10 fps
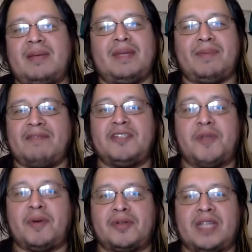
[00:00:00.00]
I mean, but even
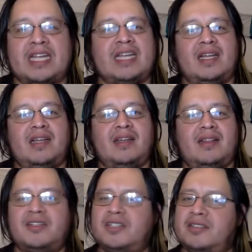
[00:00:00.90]
Spielberg was like,
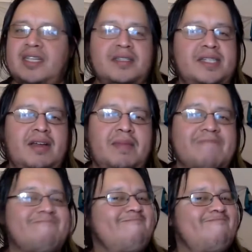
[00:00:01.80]
let's just take this out. I'm
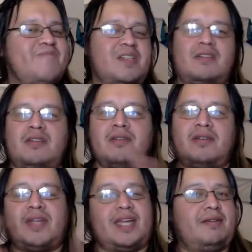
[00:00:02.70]
like, but you're
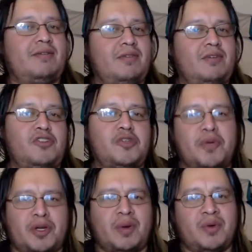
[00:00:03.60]
okay. You just
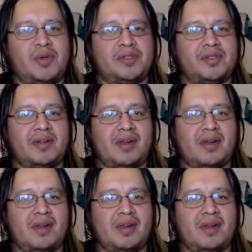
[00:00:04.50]
broke your own rules